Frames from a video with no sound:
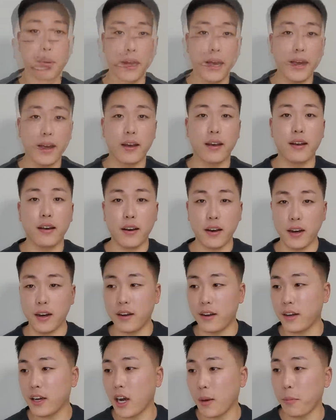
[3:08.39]
But yeah,
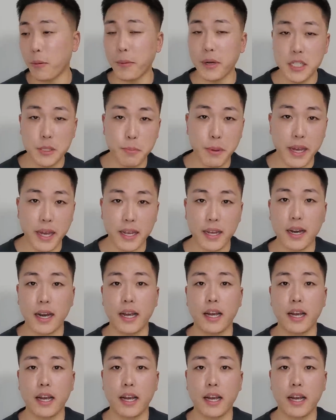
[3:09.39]
a couple months back,